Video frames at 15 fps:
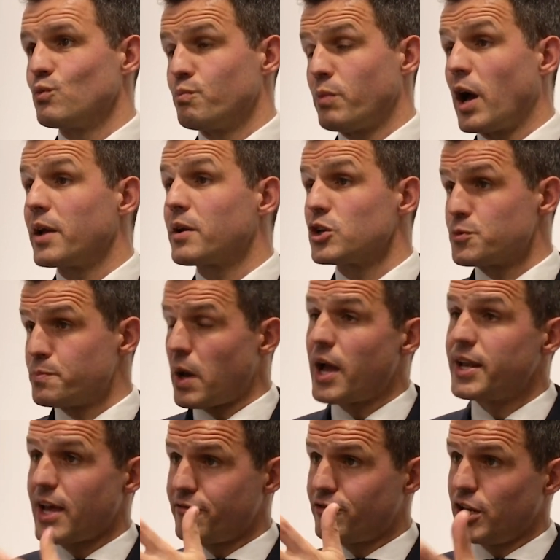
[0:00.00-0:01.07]
Because
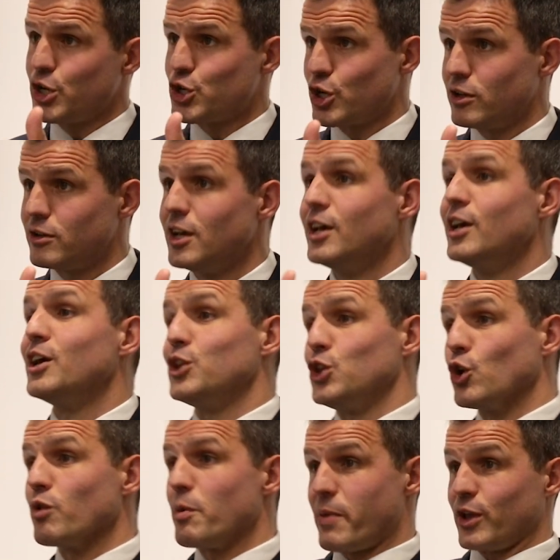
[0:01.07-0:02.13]
by definition,
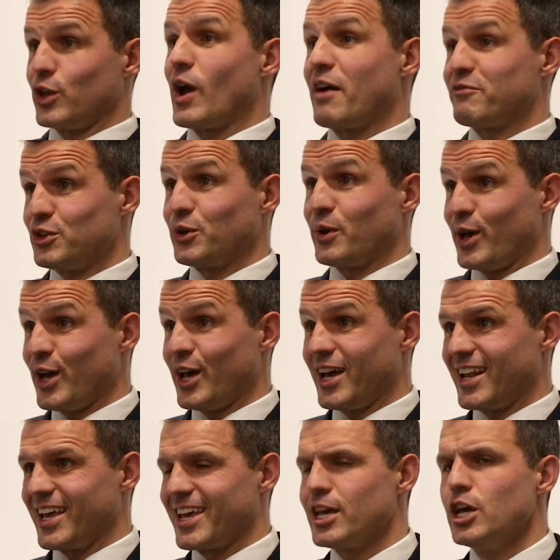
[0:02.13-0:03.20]
you have to do it
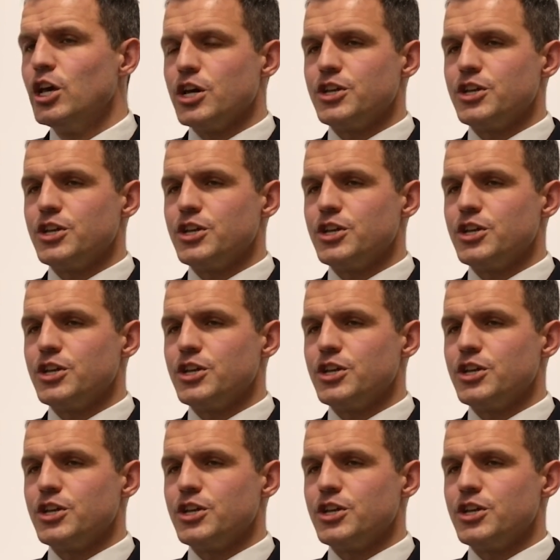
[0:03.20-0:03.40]
early.